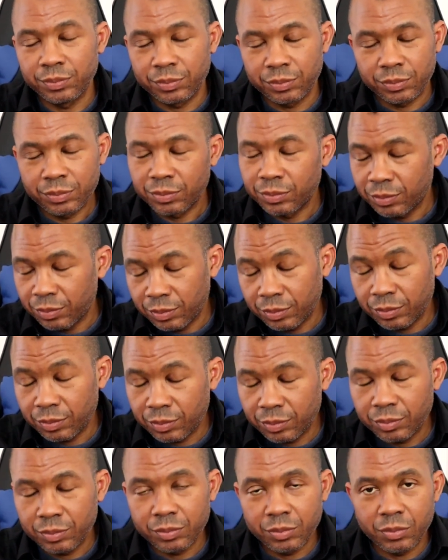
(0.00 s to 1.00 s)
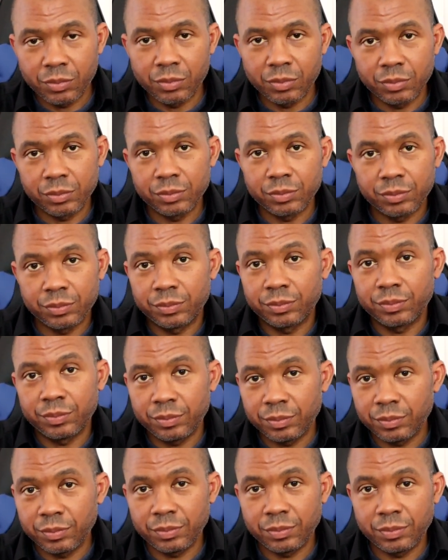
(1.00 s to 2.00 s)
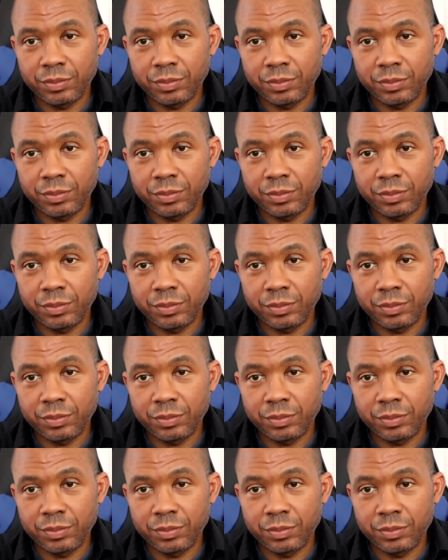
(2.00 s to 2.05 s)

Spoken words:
Nothing is said.